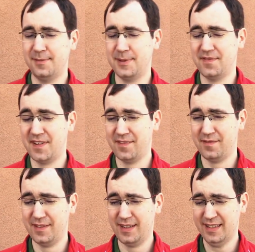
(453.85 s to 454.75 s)
specific,
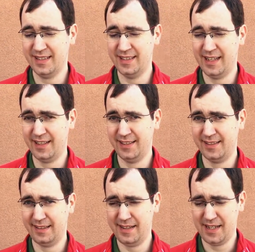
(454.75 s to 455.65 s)
and that
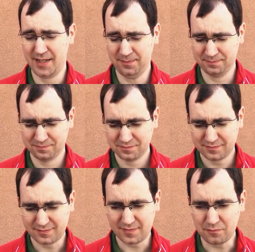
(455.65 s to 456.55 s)
is a, uh,
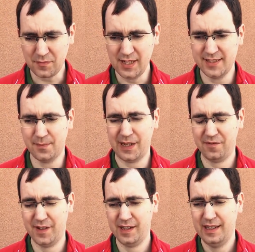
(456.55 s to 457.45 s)
is a
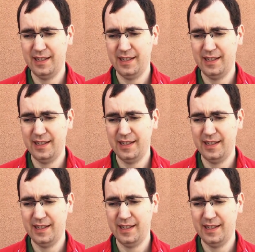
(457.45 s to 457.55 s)
benefit.